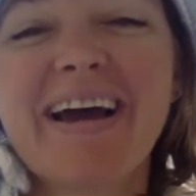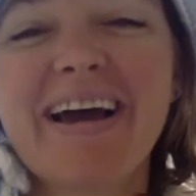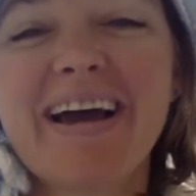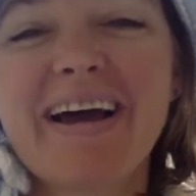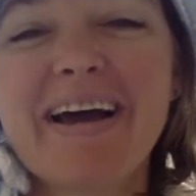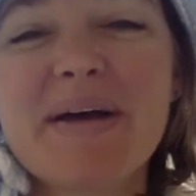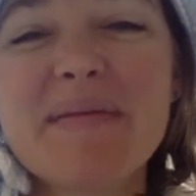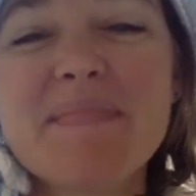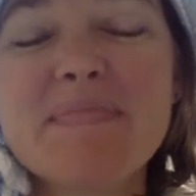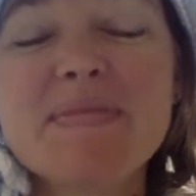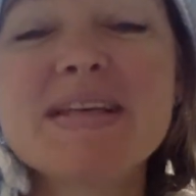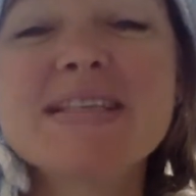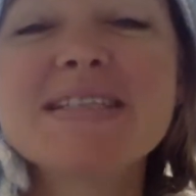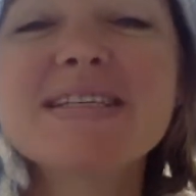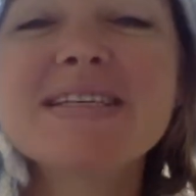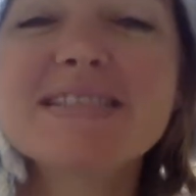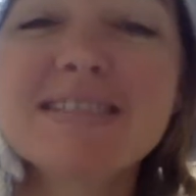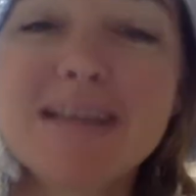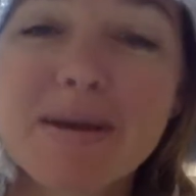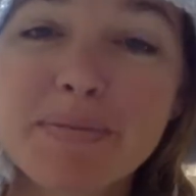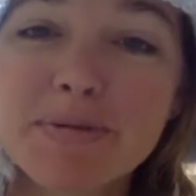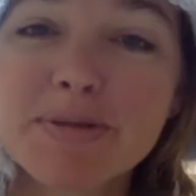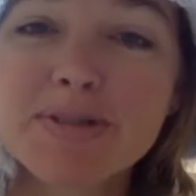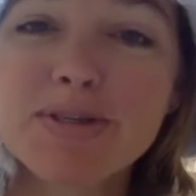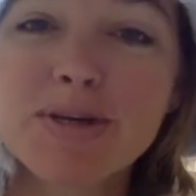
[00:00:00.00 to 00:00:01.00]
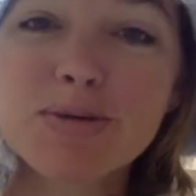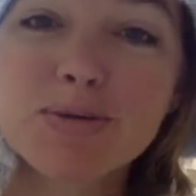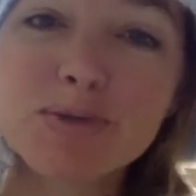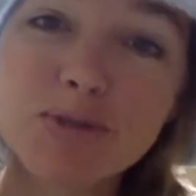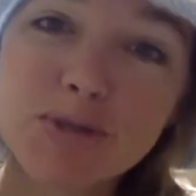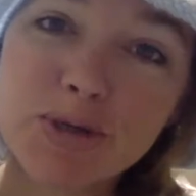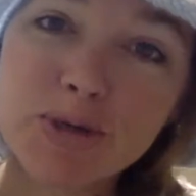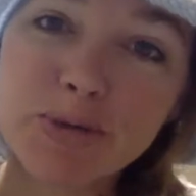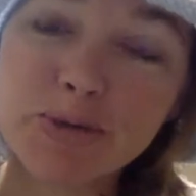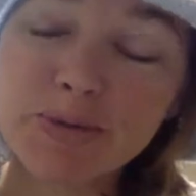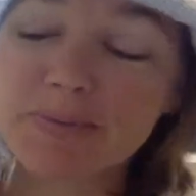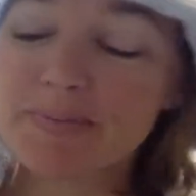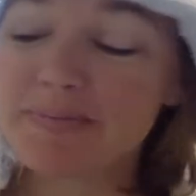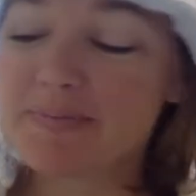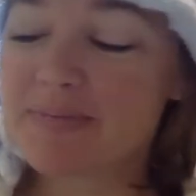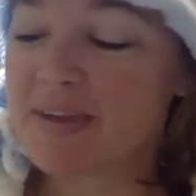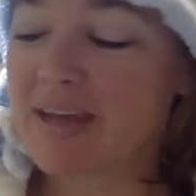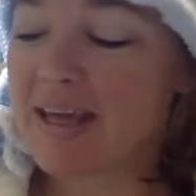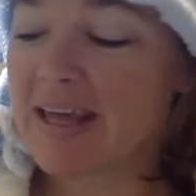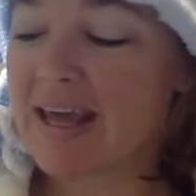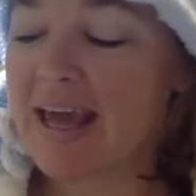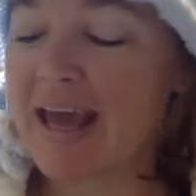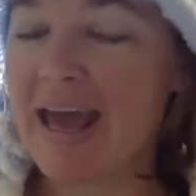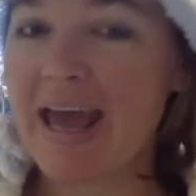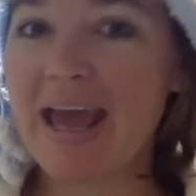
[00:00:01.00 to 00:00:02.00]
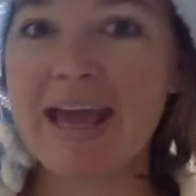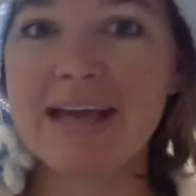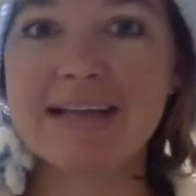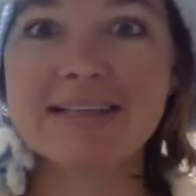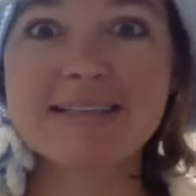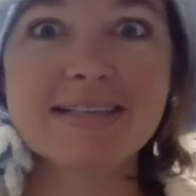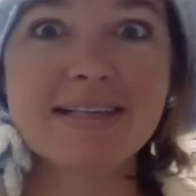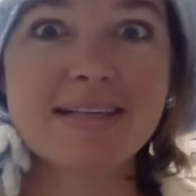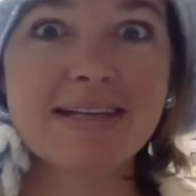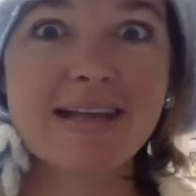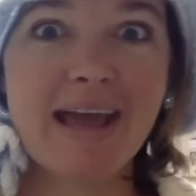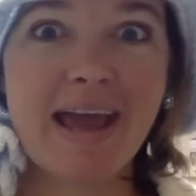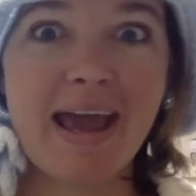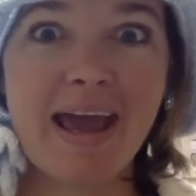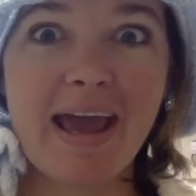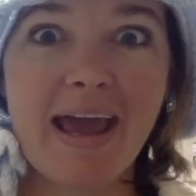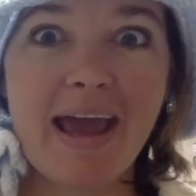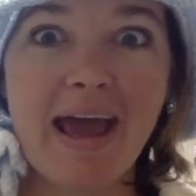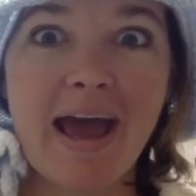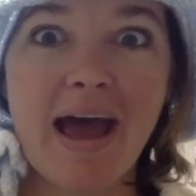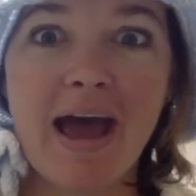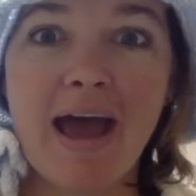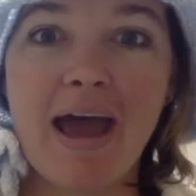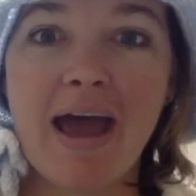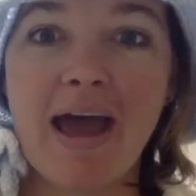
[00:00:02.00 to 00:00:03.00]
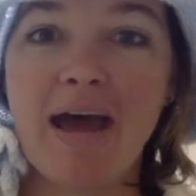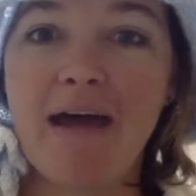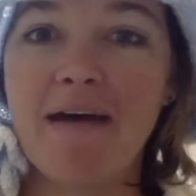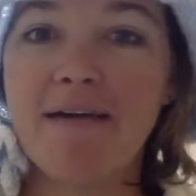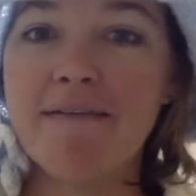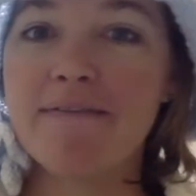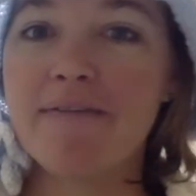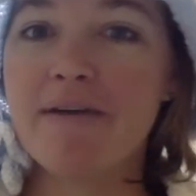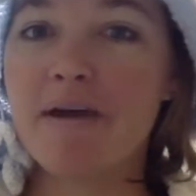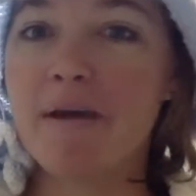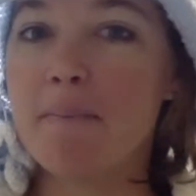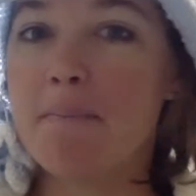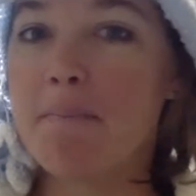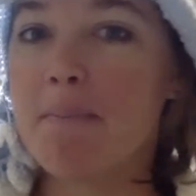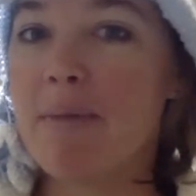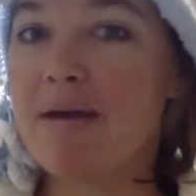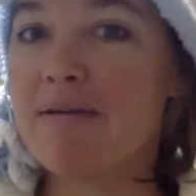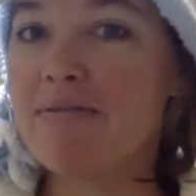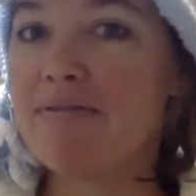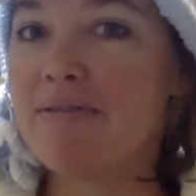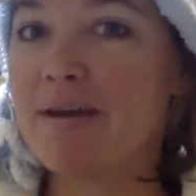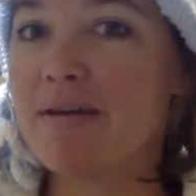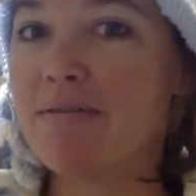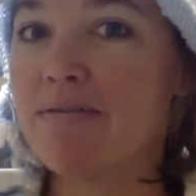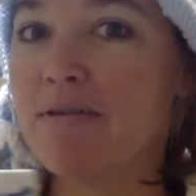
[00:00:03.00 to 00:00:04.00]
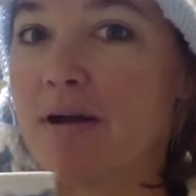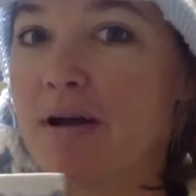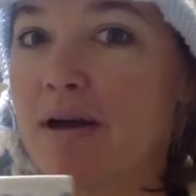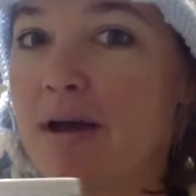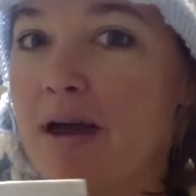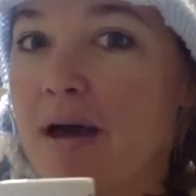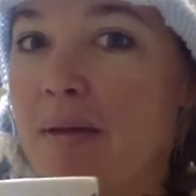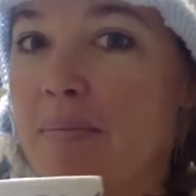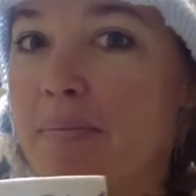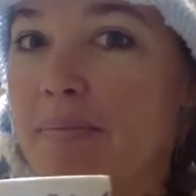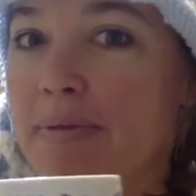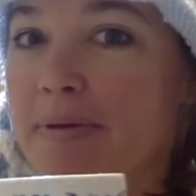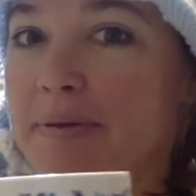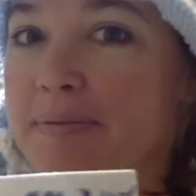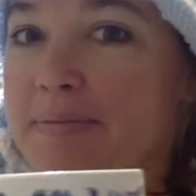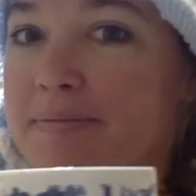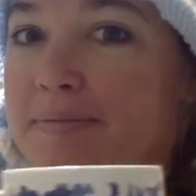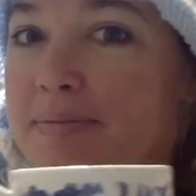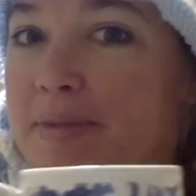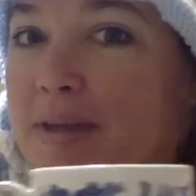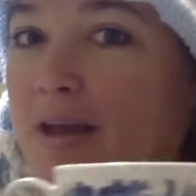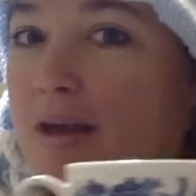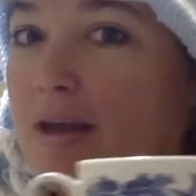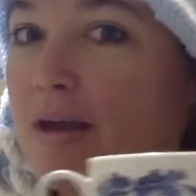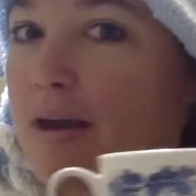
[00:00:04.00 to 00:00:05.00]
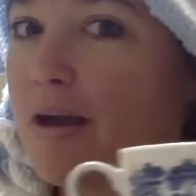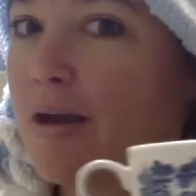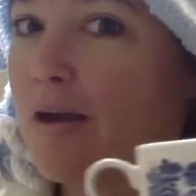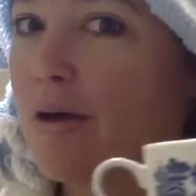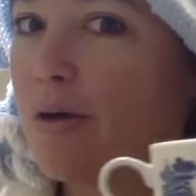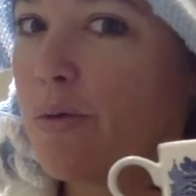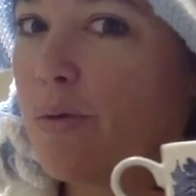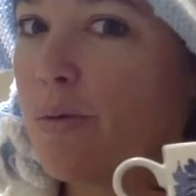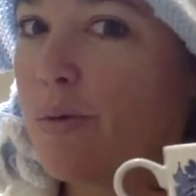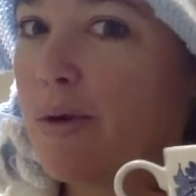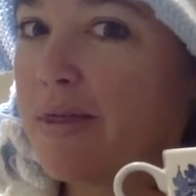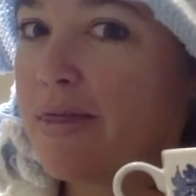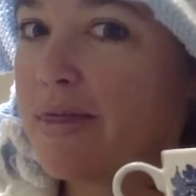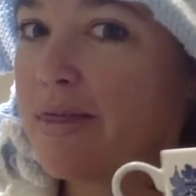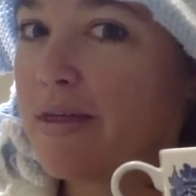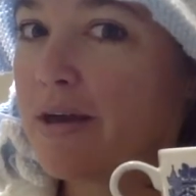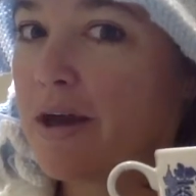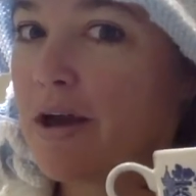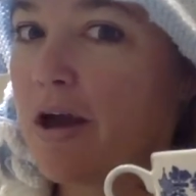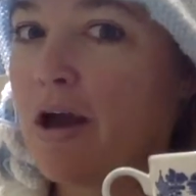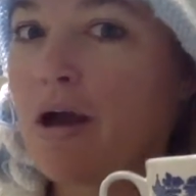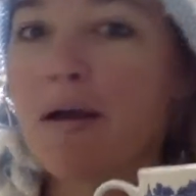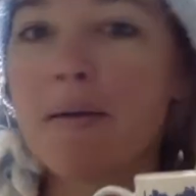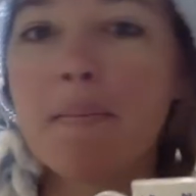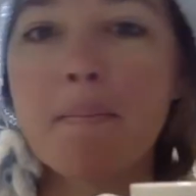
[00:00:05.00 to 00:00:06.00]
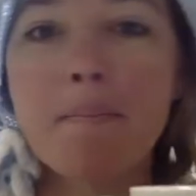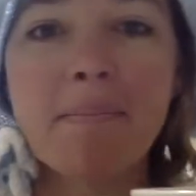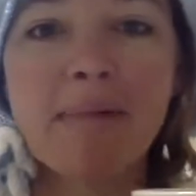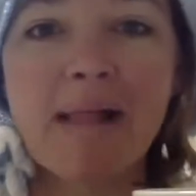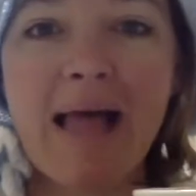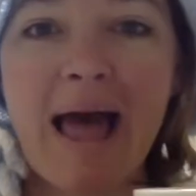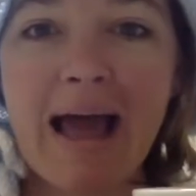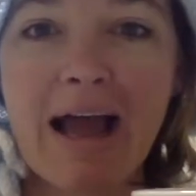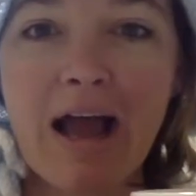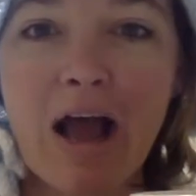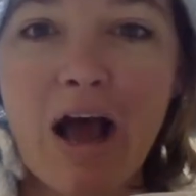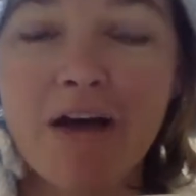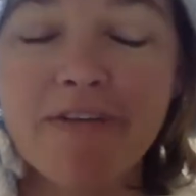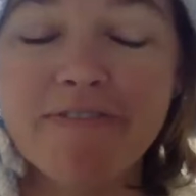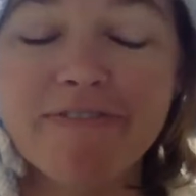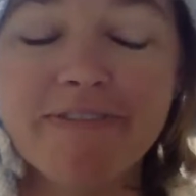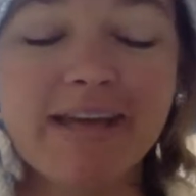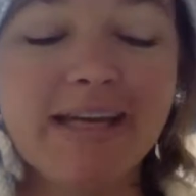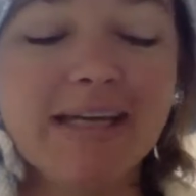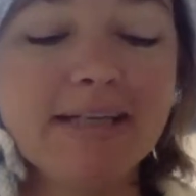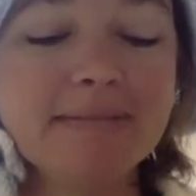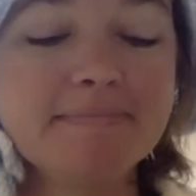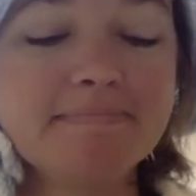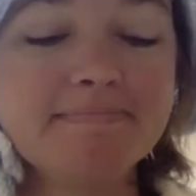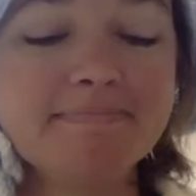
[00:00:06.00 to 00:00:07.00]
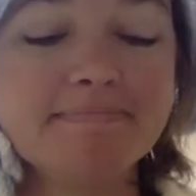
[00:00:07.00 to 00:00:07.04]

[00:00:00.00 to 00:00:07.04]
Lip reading: This is episode 2, and today I have my favorite cup with black coffee.